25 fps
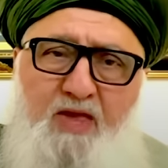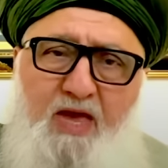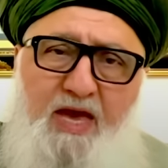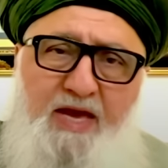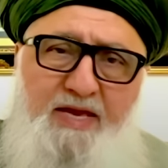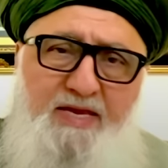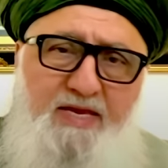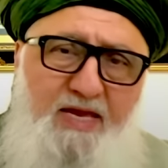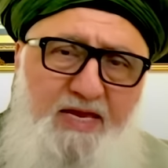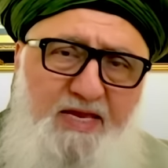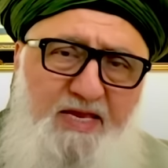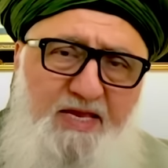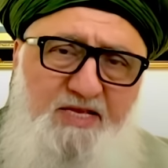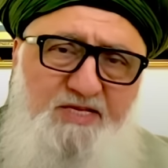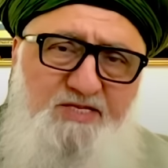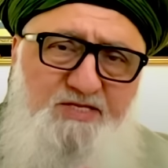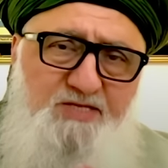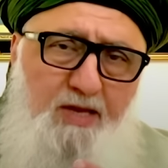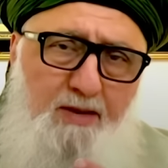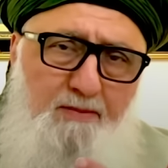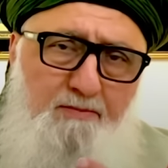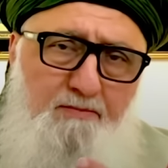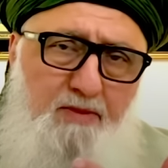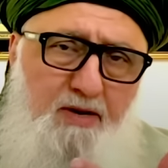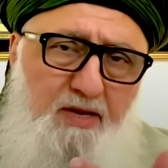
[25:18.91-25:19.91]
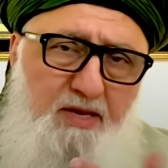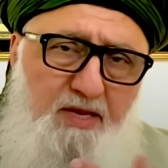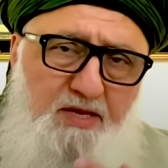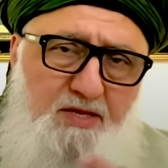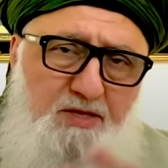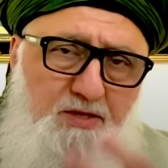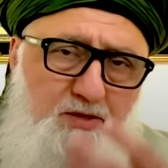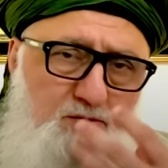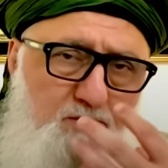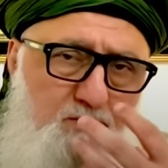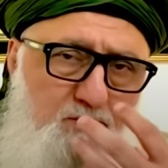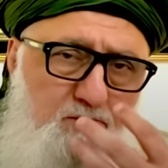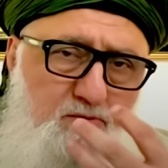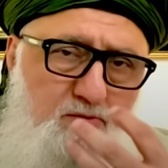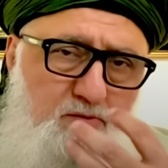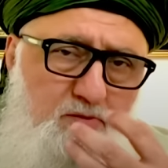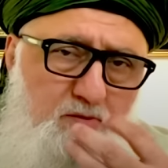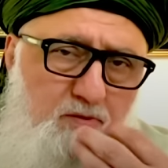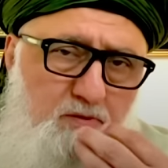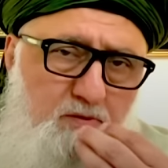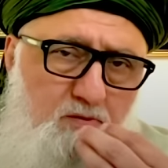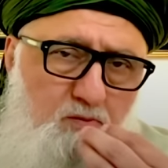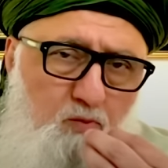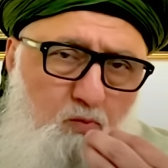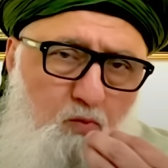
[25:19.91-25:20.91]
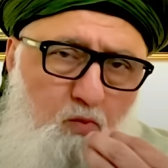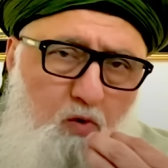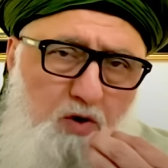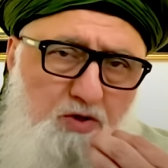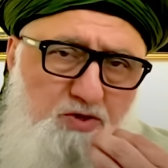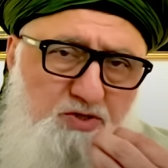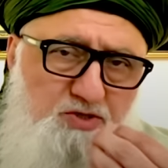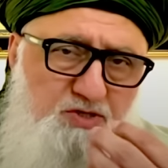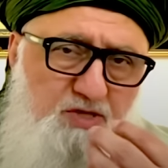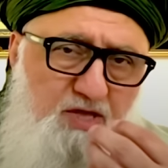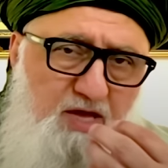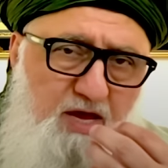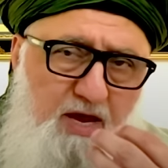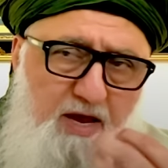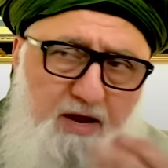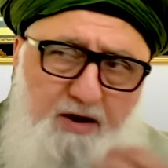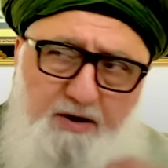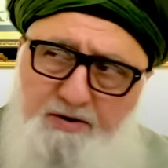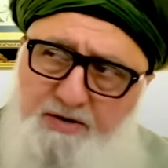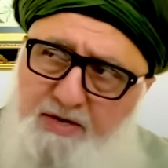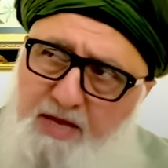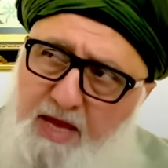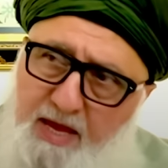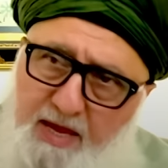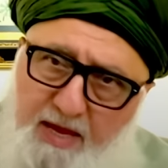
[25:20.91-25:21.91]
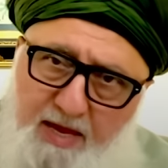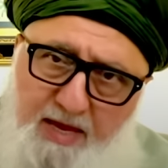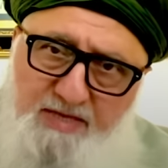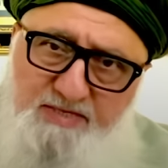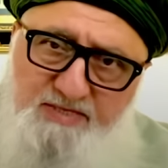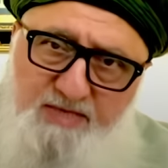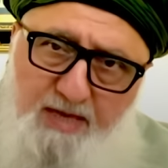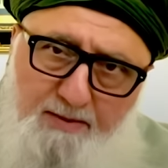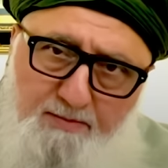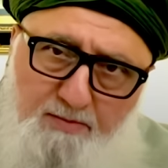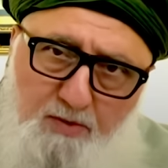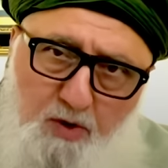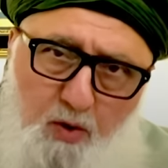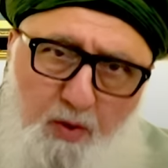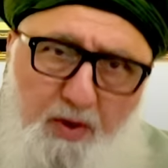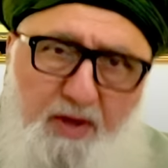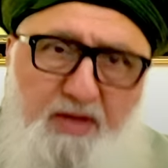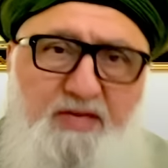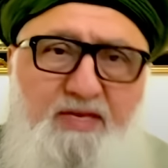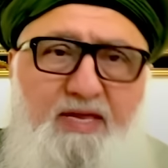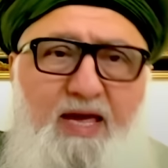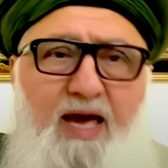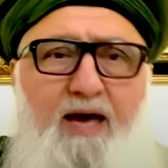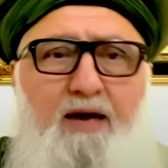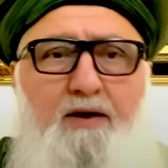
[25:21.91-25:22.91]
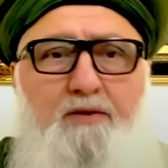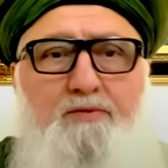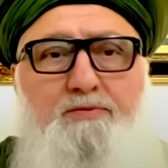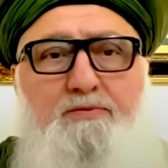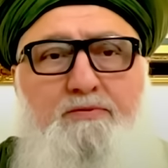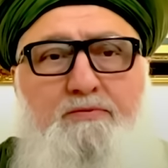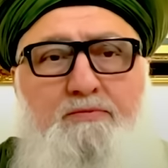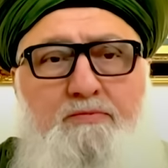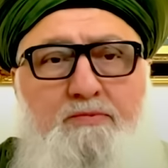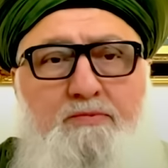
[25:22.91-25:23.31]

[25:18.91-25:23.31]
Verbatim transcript: and I need somebody to watch the air tank as I'm going down.